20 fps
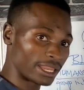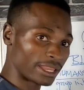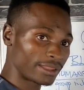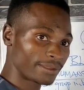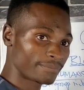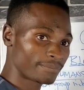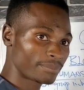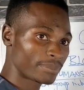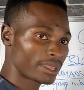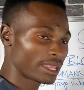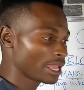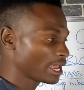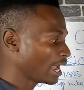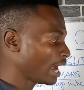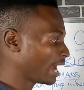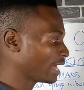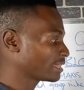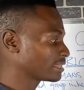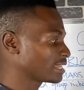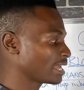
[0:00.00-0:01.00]
A.
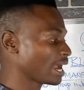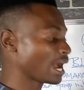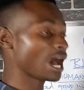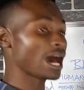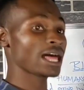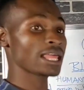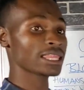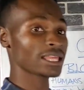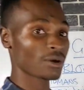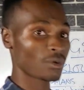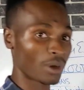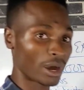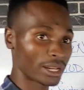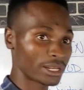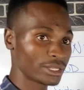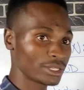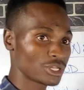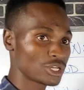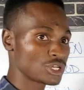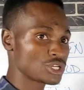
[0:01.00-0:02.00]
And the other
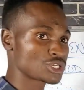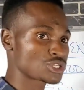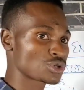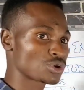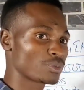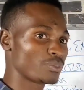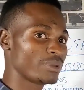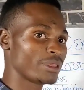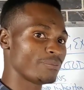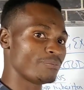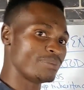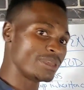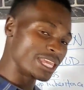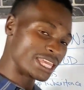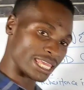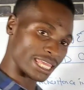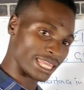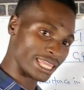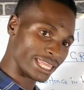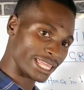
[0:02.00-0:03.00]
one should be
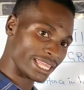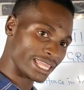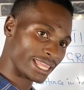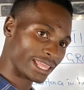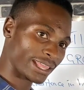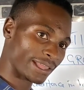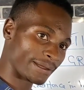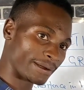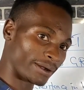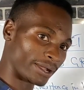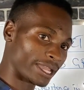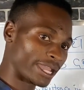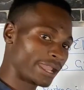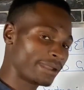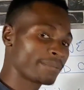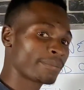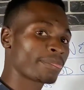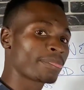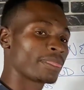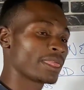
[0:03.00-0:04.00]
B,
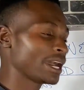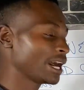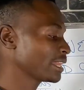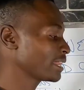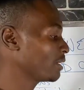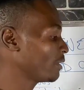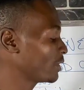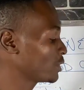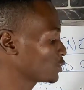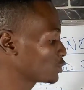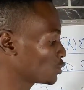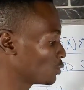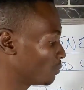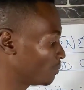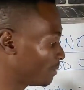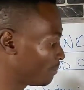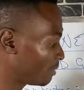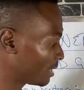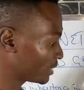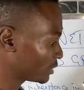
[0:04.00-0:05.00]
okay? The other one
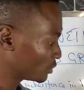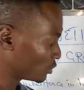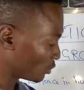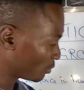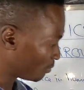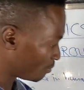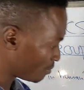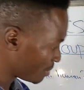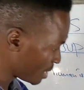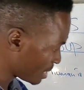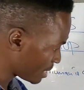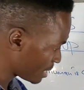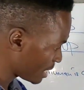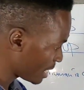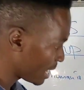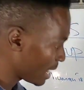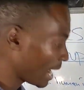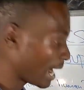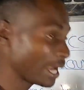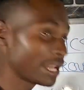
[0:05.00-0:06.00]
should be blood group
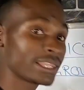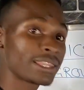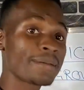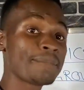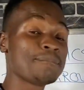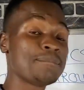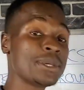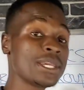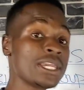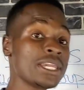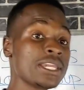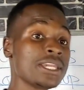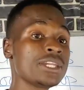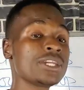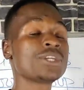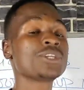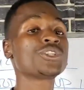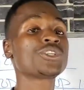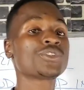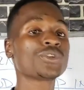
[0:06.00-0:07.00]
B, and the
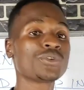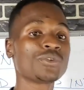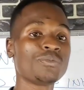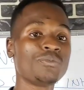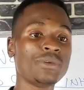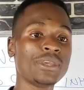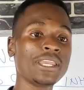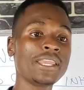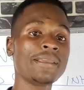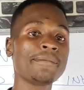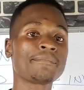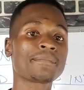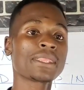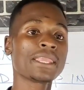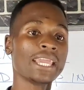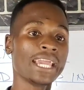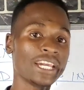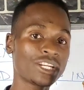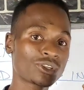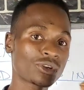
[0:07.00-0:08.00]
B should be
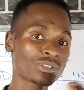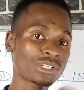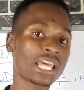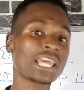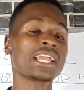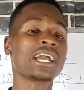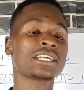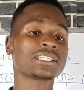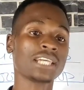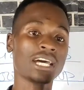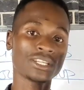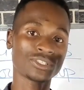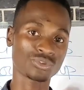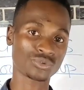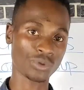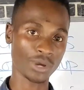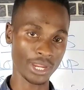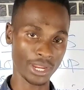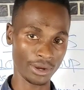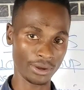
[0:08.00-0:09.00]
heterozygous
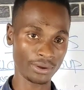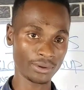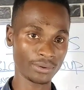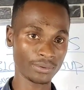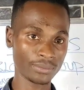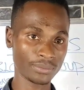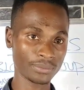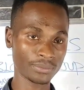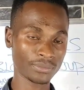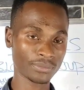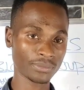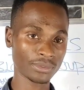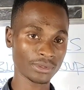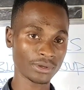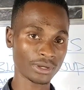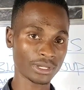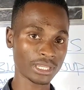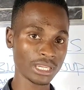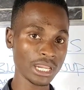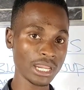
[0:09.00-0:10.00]
as well,
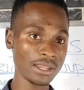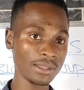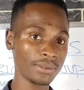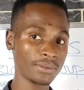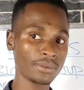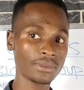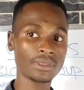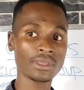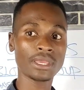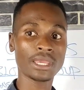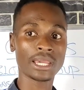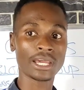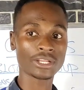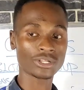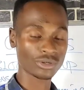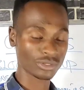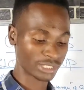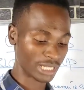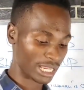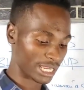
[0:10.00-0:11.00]
okay?
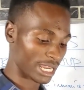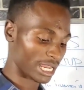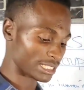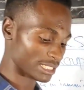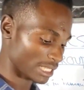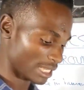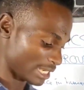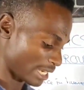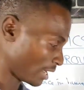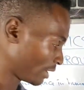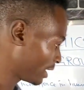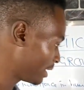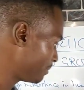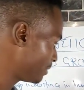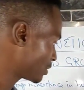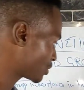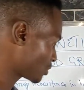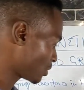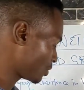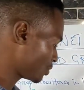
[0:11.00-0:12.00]
Heterozygous. Now
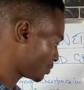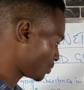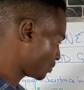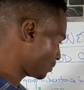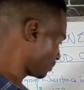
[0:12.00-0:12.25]
let me show